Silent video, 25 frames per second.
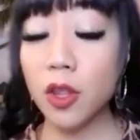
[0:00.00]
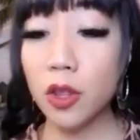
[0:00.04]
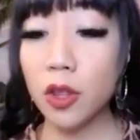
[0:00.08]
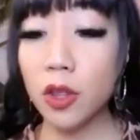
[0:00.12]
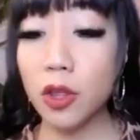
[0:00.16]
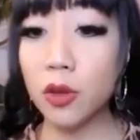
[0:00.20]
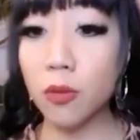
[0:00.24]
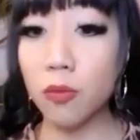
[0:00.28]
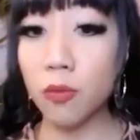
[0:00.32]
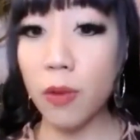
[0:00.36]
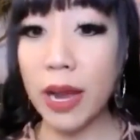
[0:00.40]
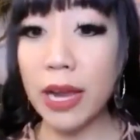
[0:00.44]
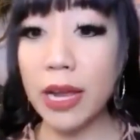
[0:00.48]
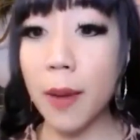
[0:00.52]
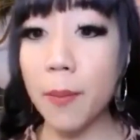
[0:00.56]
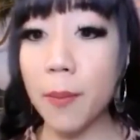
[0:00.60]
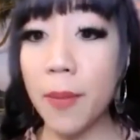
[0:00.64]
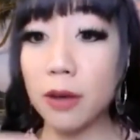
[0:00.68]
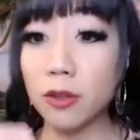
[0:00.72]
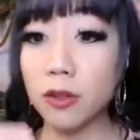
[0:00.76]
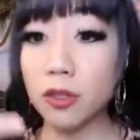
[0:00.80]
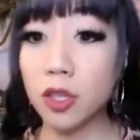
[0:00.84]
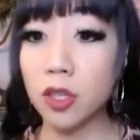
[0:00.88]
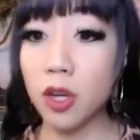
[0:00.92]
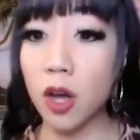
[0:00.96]
the right
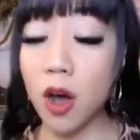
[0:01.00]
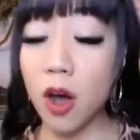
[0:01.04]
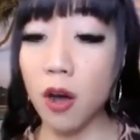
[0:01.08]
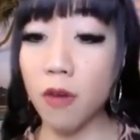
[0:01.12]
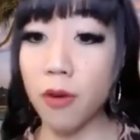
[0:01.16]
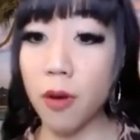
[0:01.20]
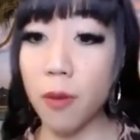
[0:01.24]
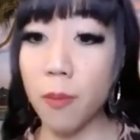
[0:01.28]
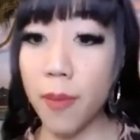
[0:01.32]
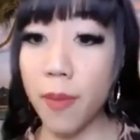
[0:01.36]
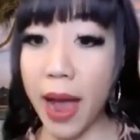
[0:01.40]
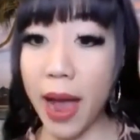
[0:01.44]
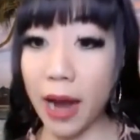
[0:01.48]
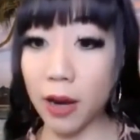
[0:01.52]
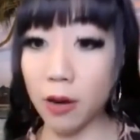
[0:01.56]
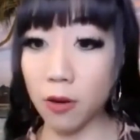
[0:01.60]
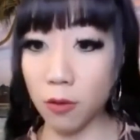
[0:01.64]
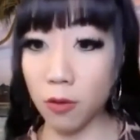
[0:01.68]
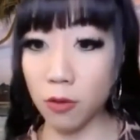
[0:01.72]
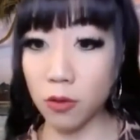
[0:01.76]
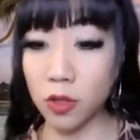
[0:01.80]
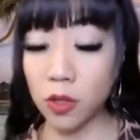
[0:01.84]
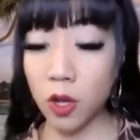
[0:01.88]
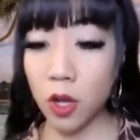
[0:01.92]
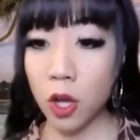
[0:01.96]
amount of
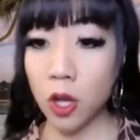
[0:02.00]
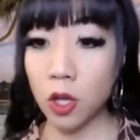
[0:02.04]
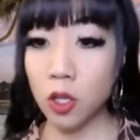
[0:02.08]
macros.